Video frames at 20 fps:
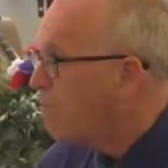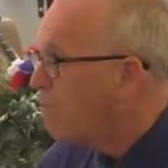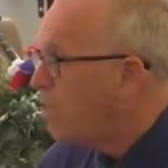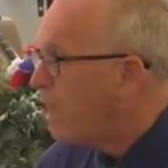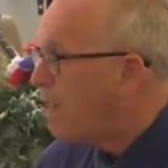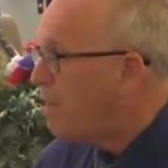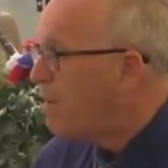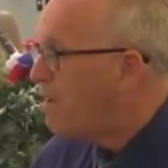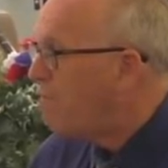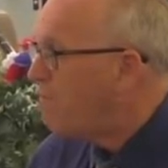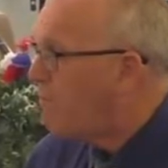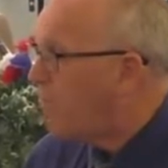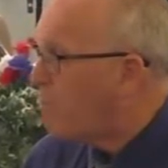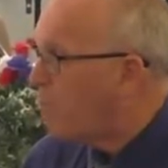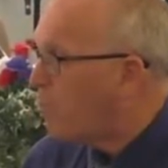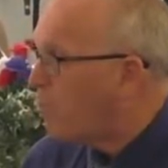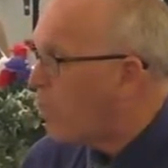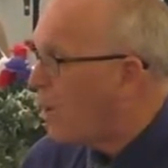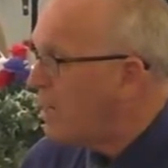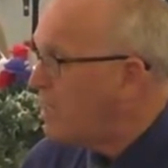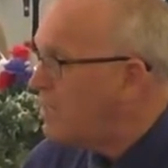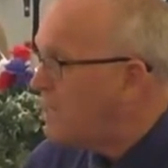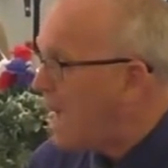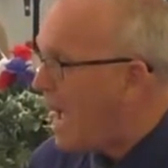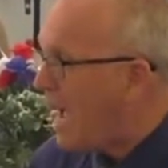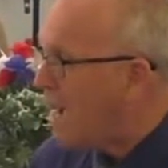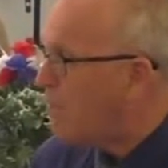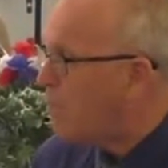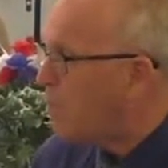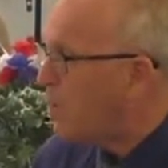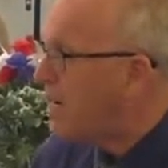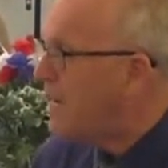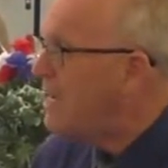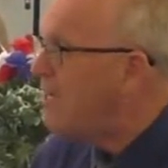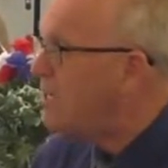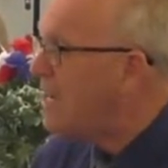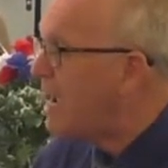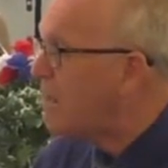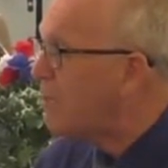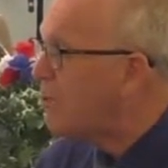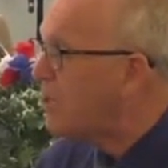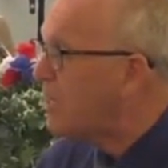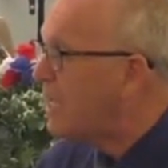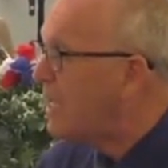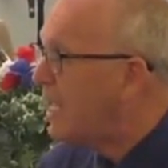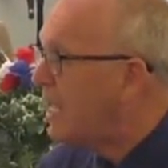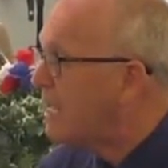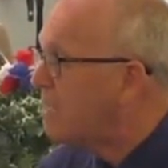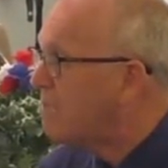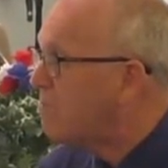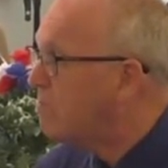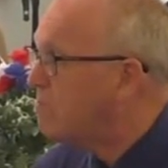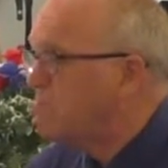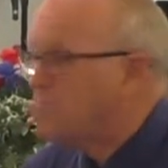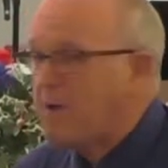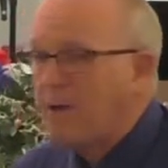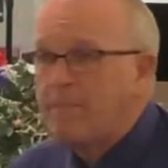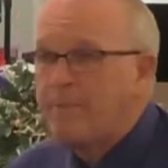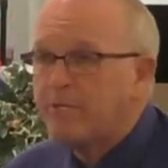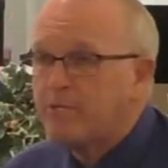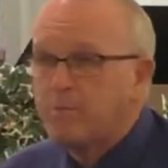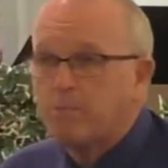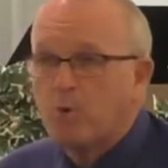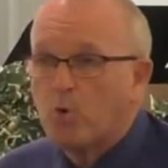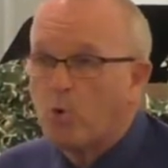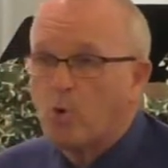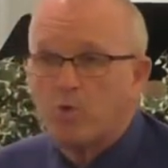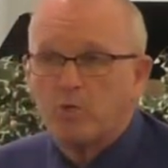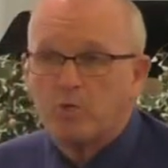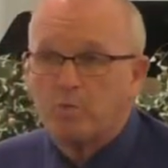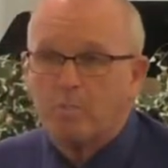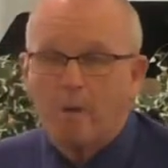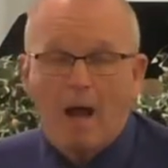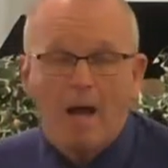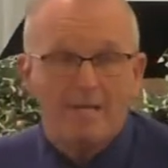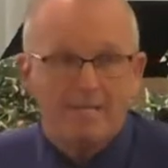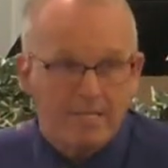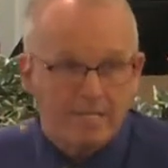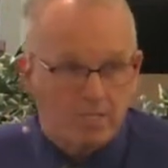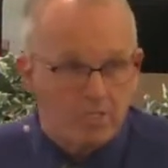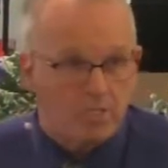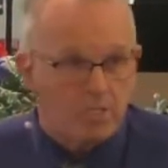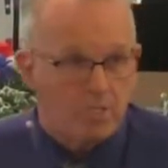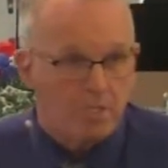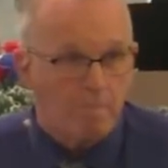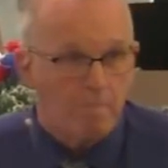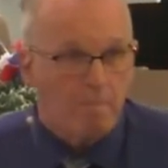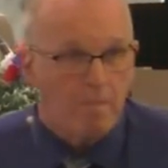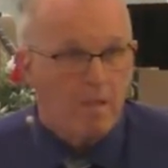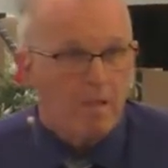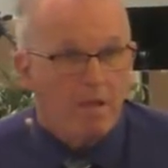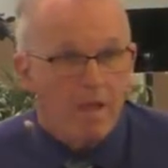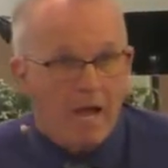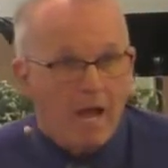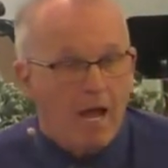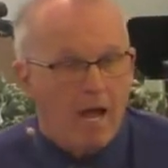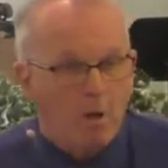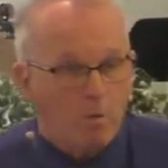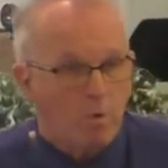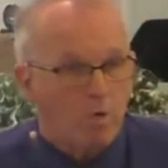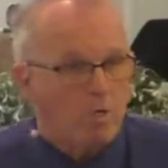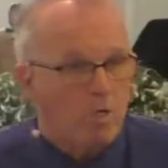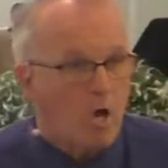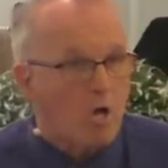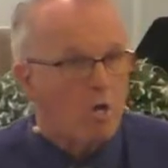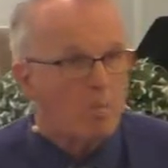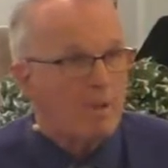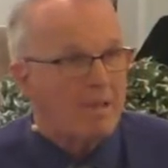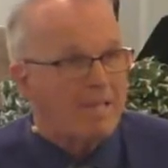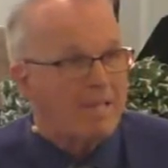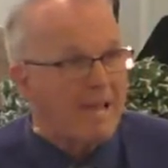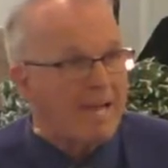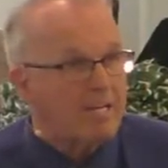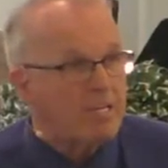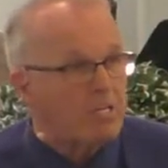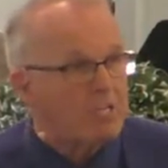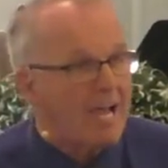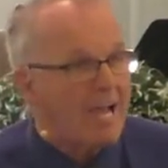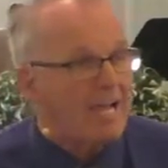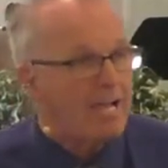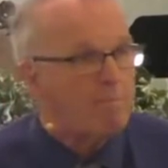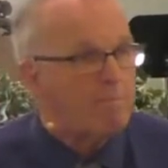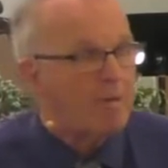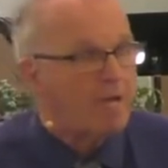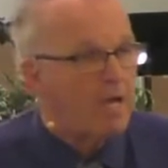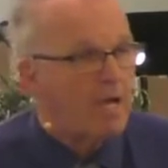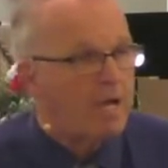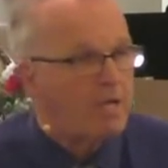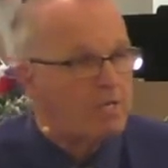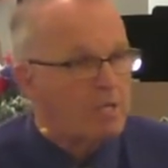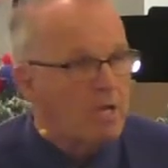I mean, from one time where he's able to get maybe some correspondence, we'll talk about that in a second because,